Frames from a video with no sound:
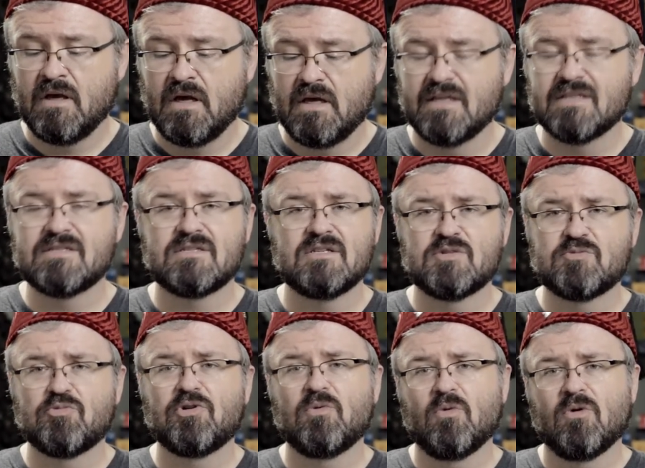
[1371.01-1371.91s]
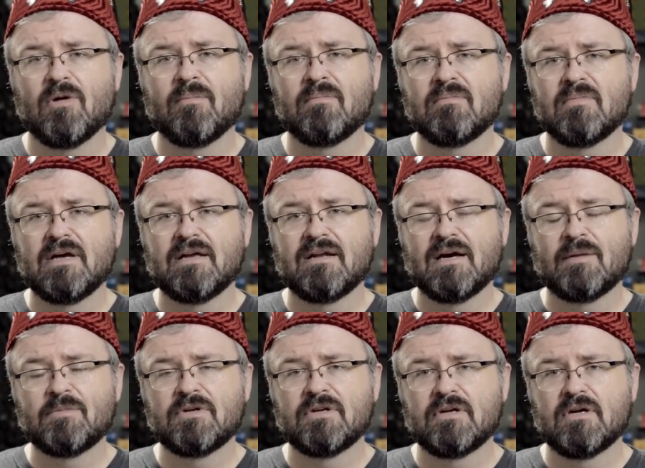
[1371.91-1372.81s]
it's it's pretty warm, and
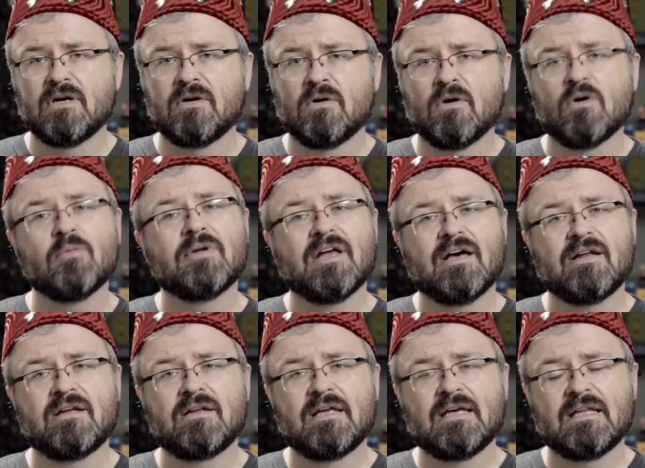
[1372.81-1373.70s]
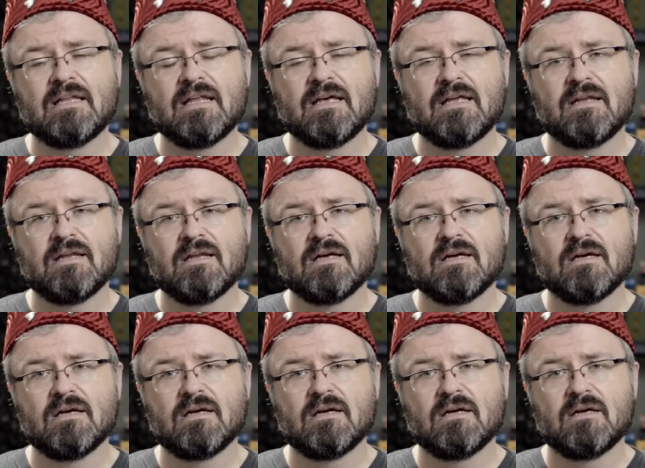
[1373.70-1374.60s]
I'm gonna go home and edit, and then.
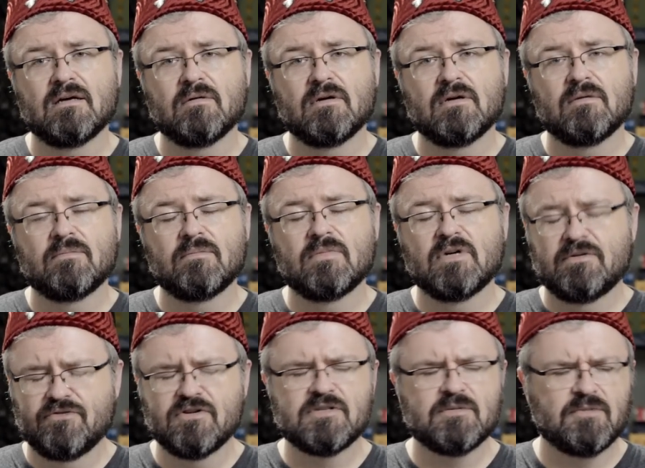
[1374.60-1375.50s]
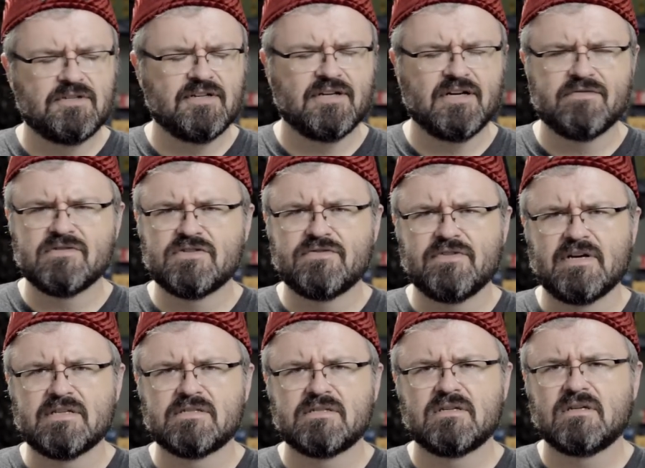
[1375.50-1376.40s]
Uh, but first, I'm gonna take off this
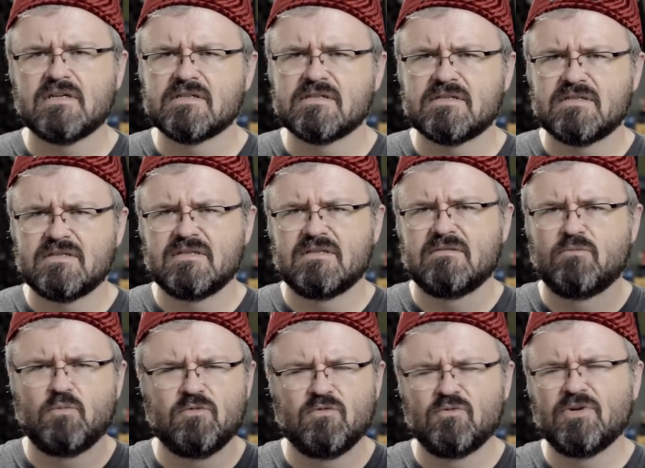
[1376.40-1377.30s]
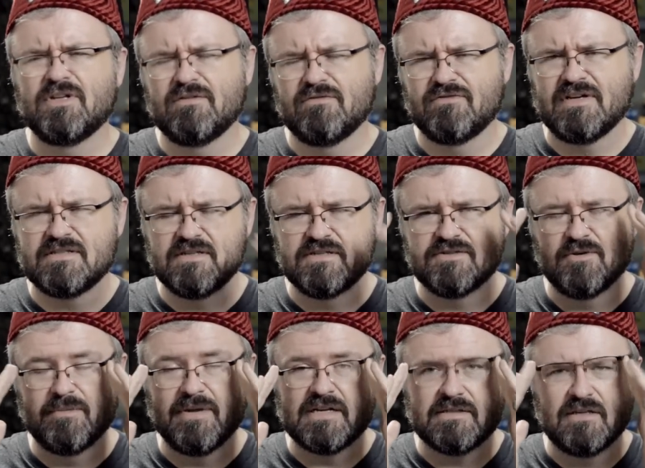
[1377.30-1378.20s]
fez because really, fezes are
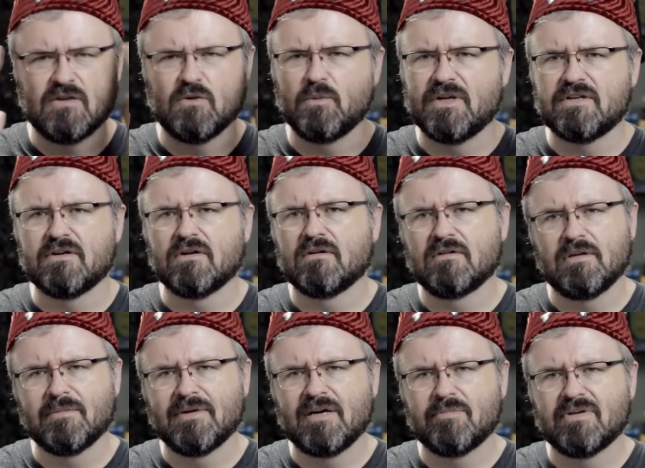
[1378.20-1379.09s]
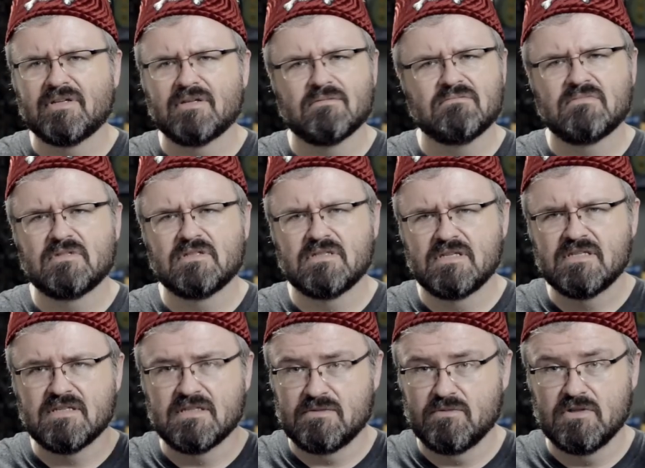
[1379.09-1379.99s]
best in the winter, in my opinion.
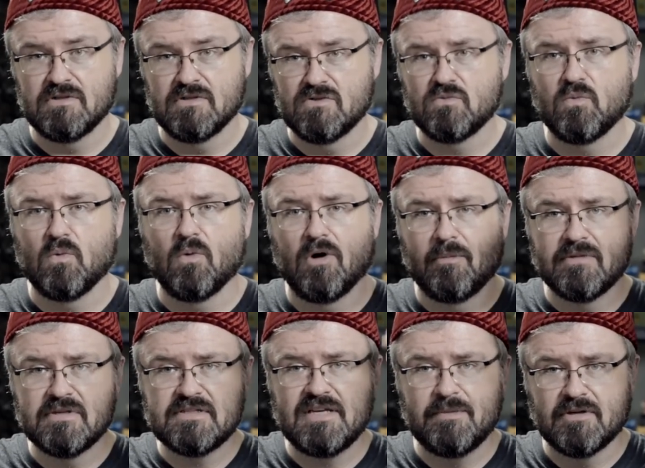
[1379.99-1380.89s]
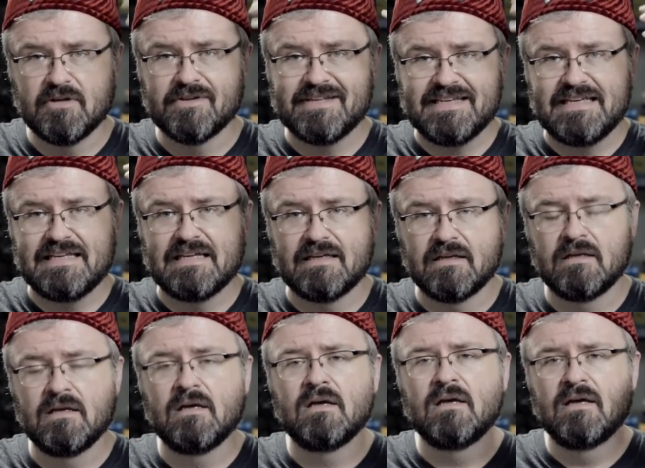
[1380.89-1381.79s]
This is this is warm. It's keeping all the heat in
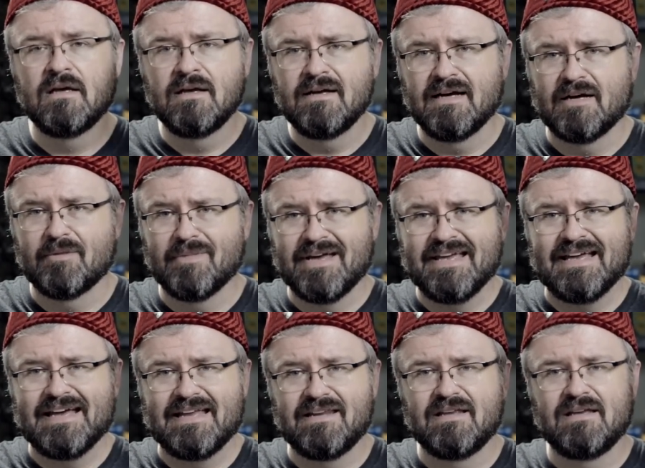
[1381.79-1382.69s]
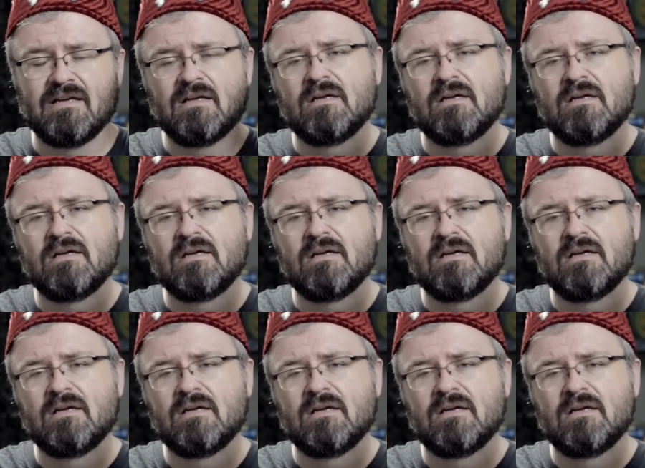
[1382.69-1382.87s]
on my head.